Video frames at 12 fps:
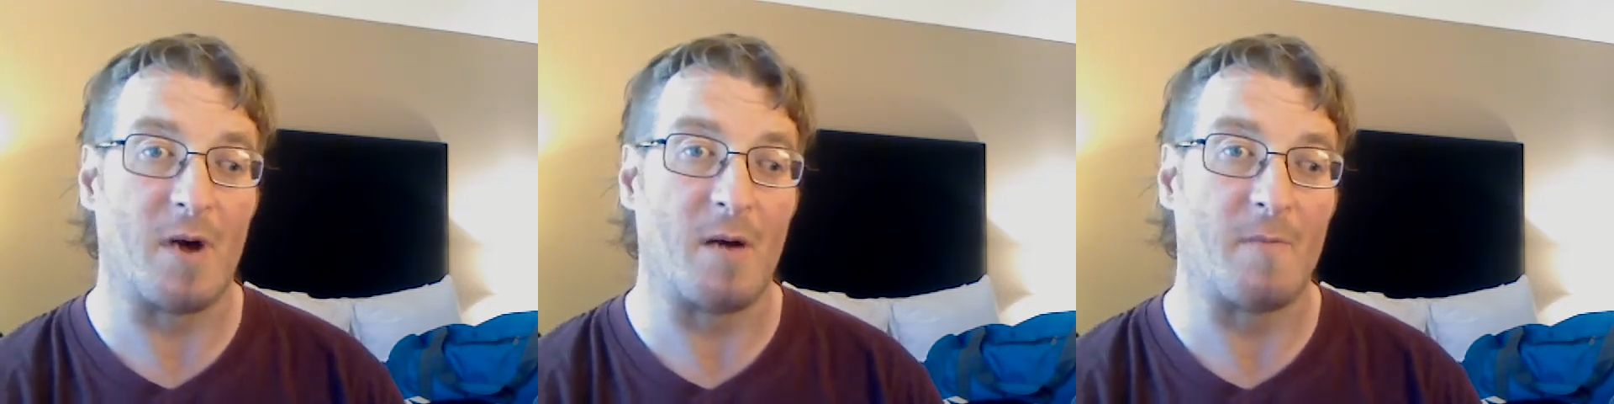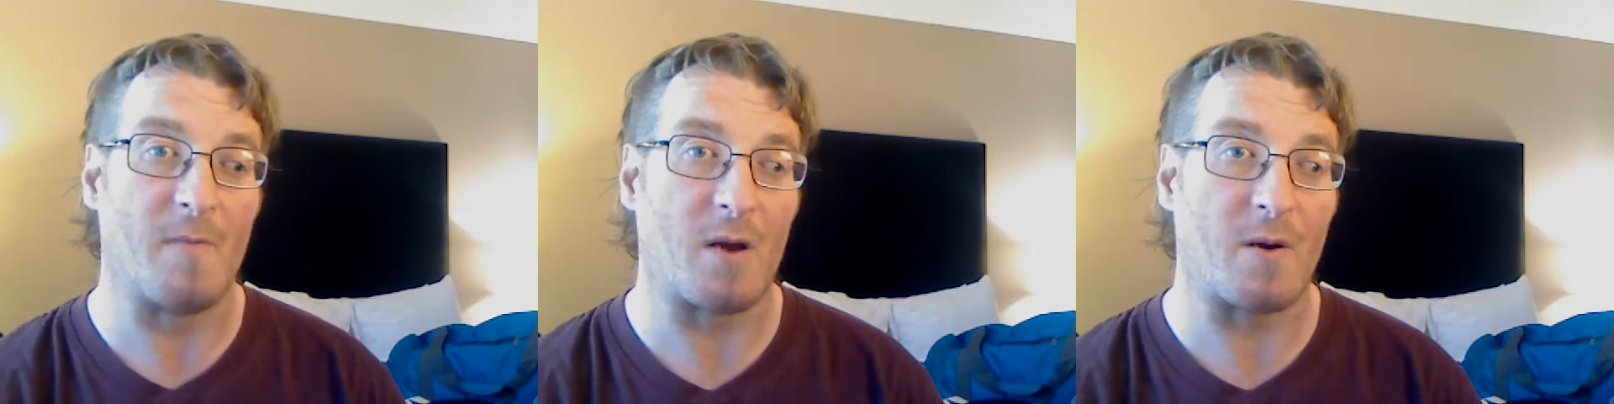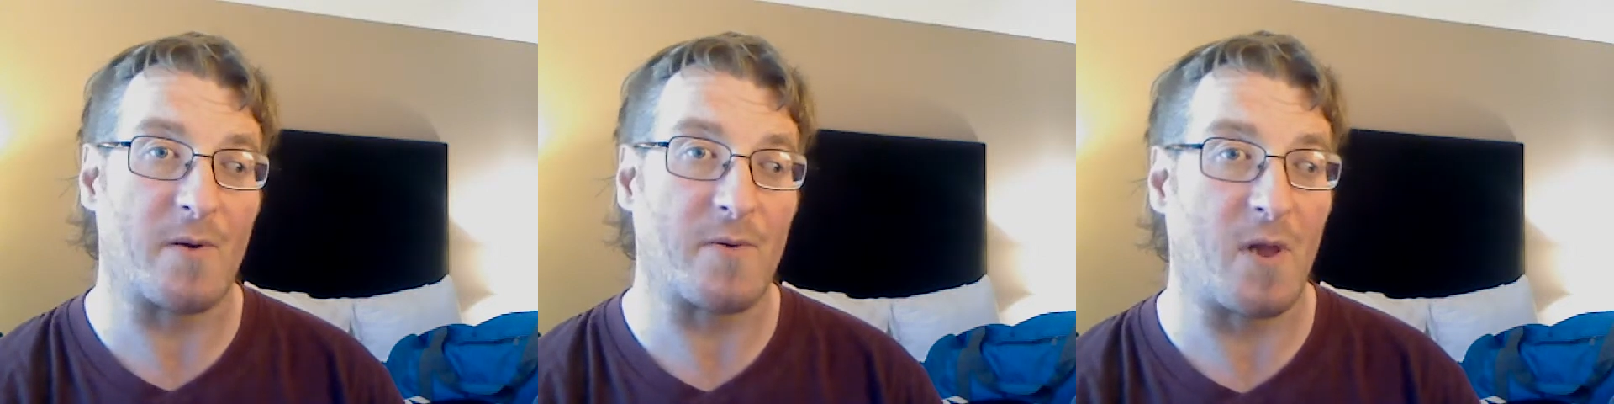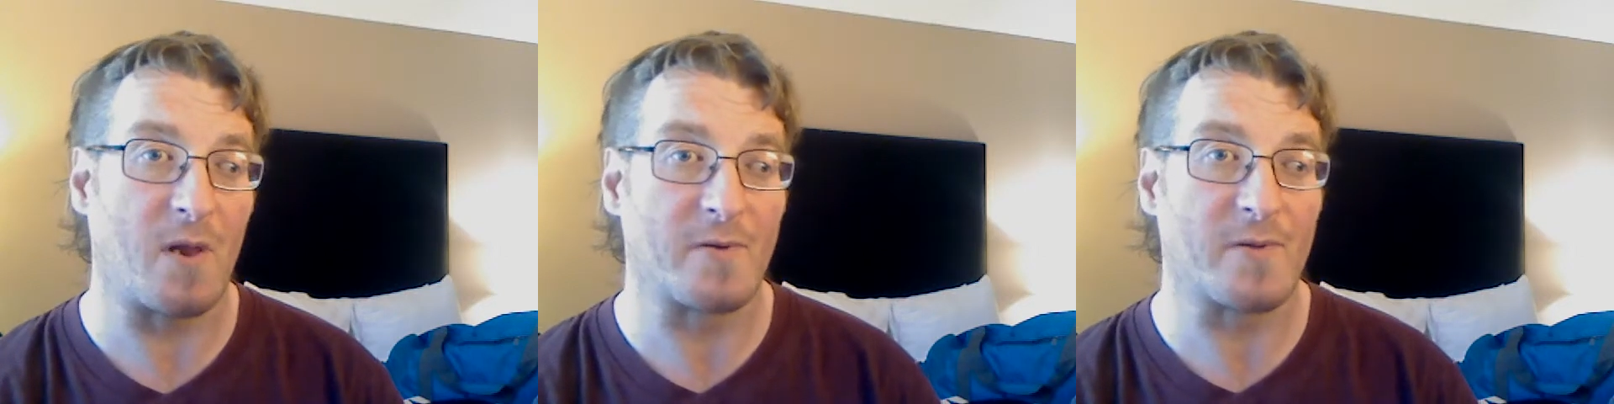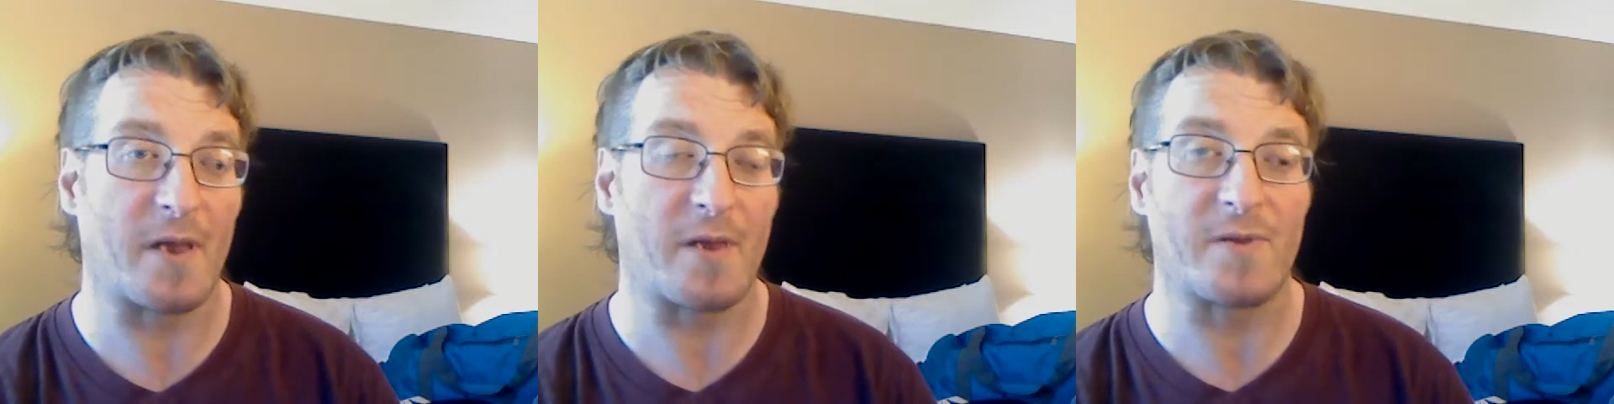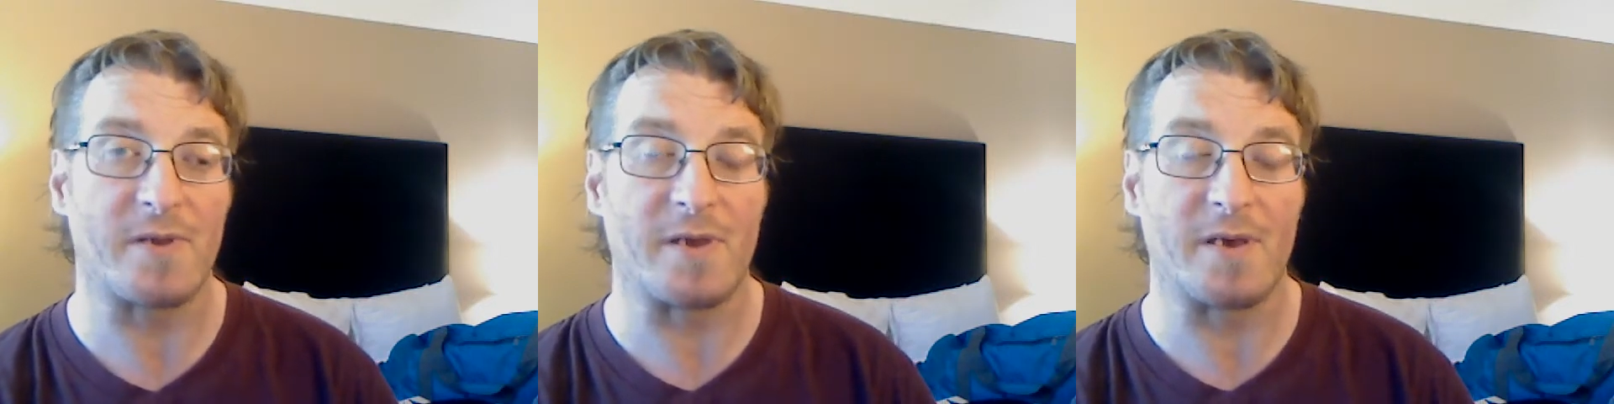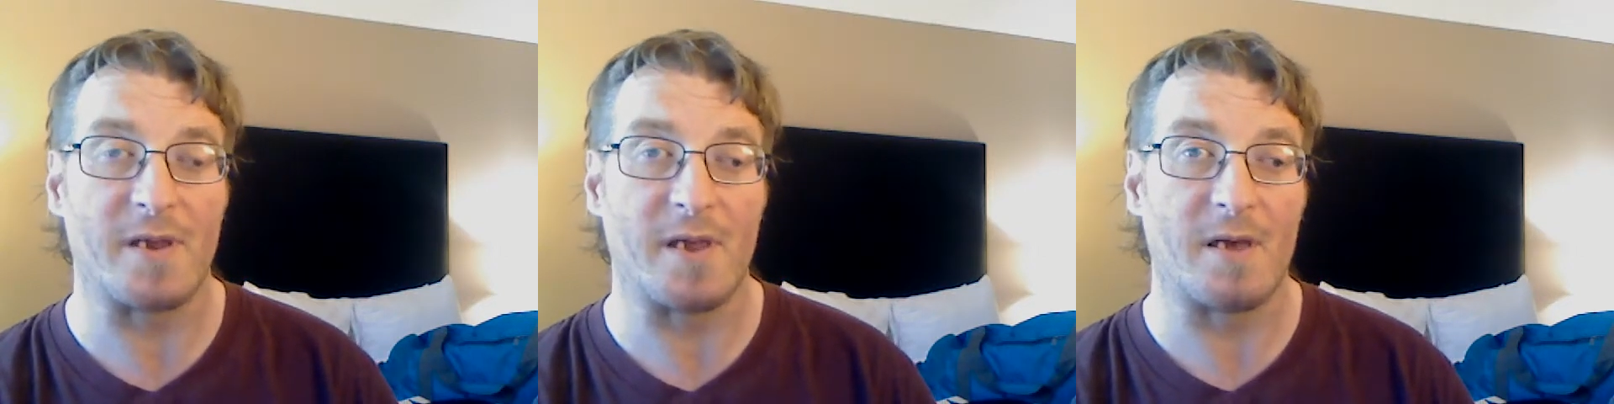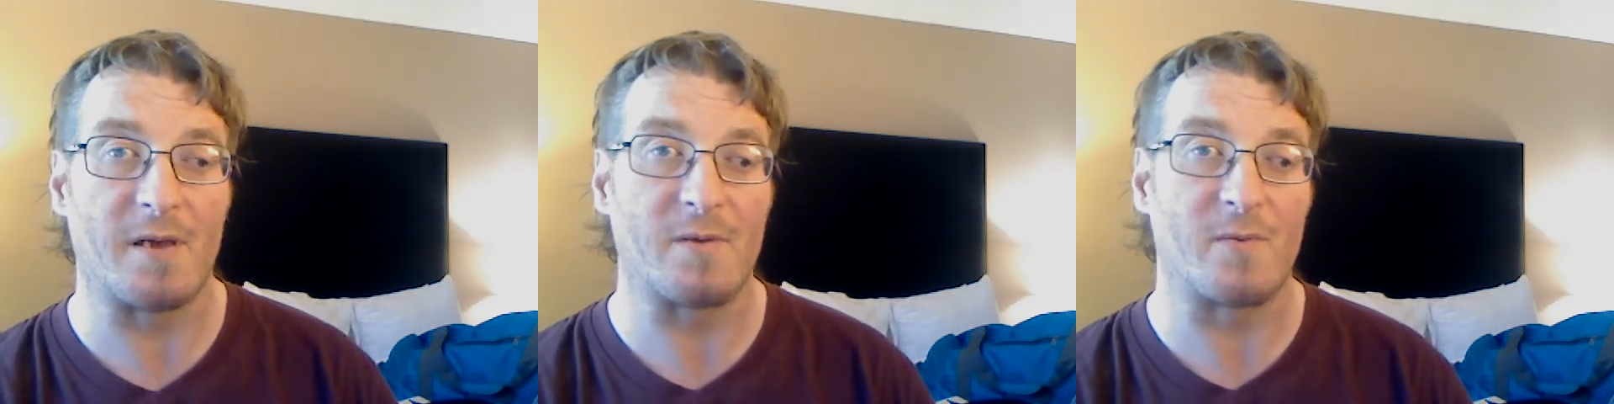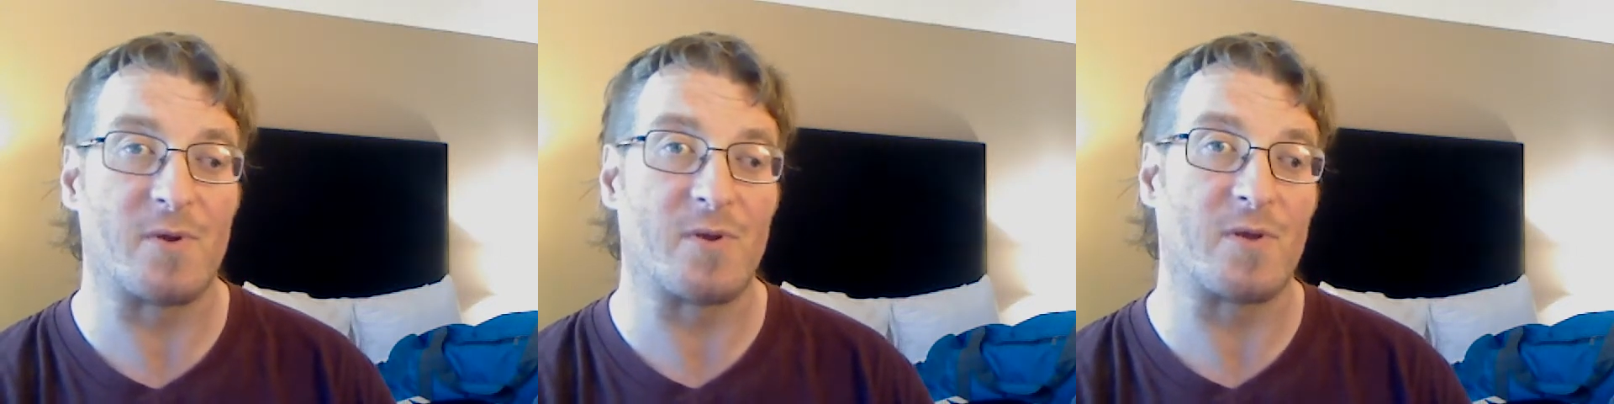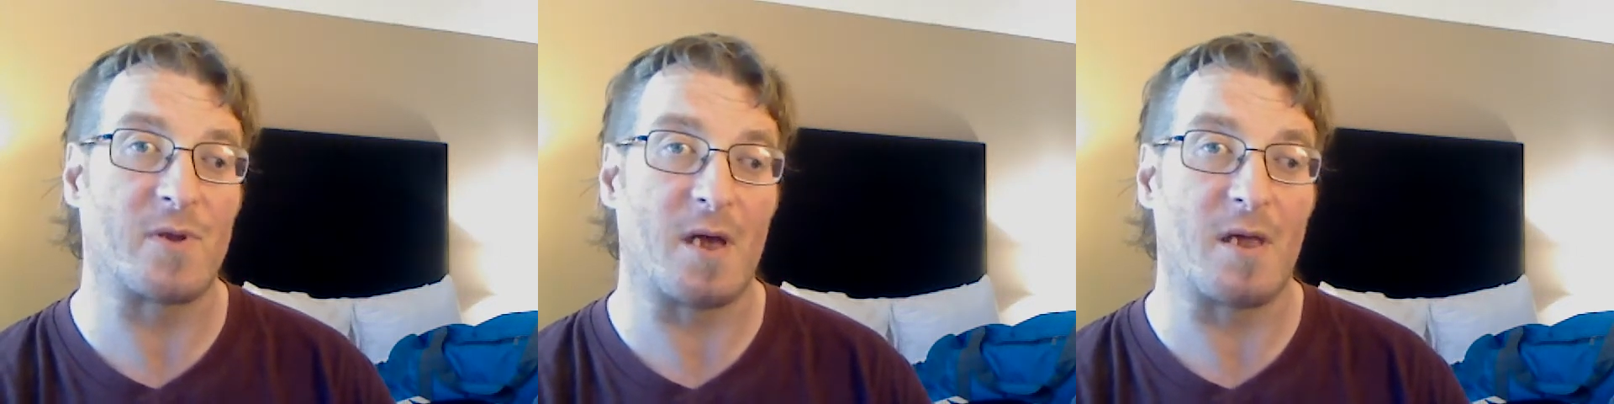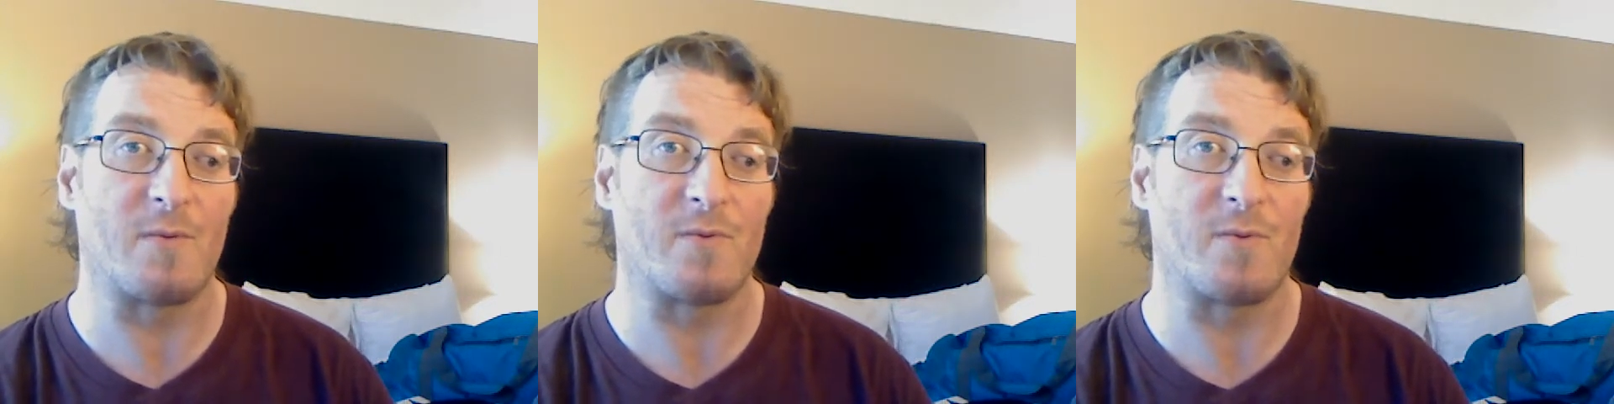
moderate channels like CNN, which is kind of,